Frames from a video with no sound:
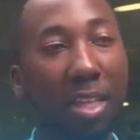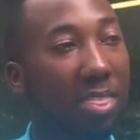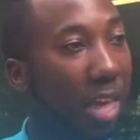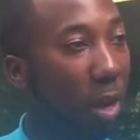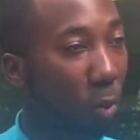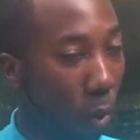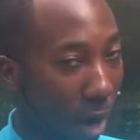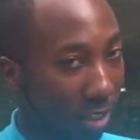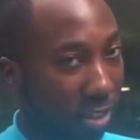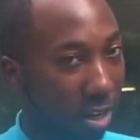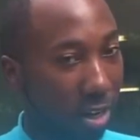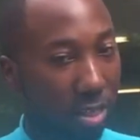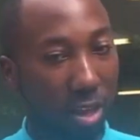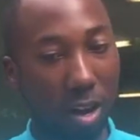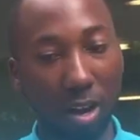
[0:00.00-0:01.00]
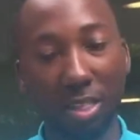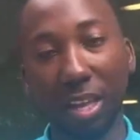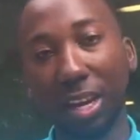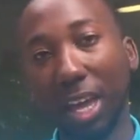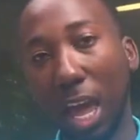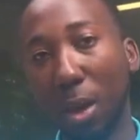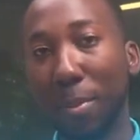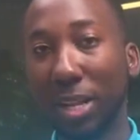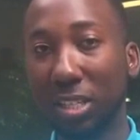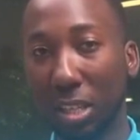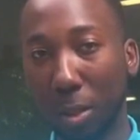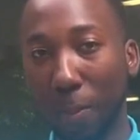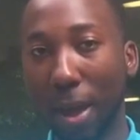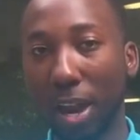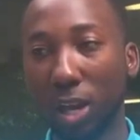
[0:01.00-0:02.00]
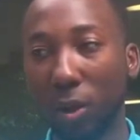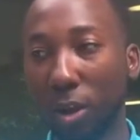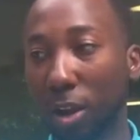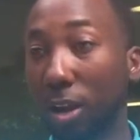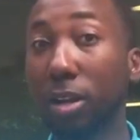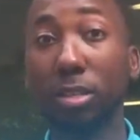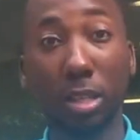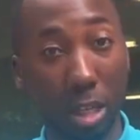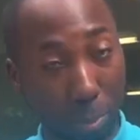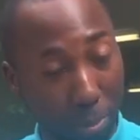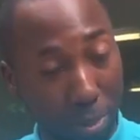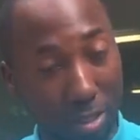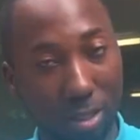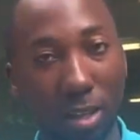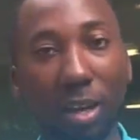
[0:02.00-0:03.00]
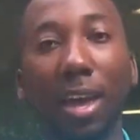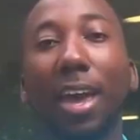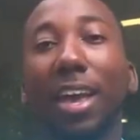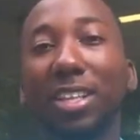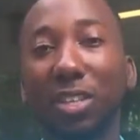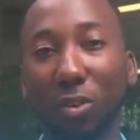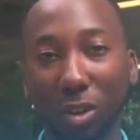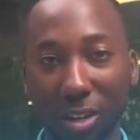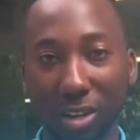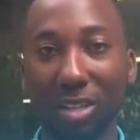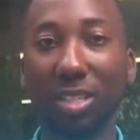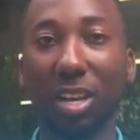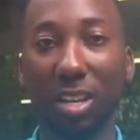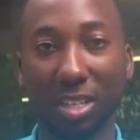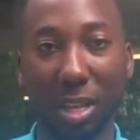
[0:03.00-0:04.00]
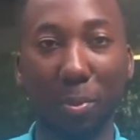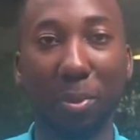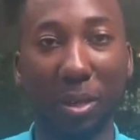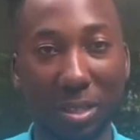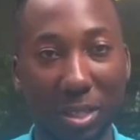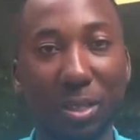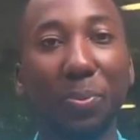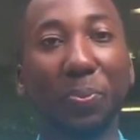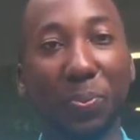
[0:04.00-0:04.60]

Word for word: They watched it in there, then came out to the patio area to eat pizza and to really discuss that piece.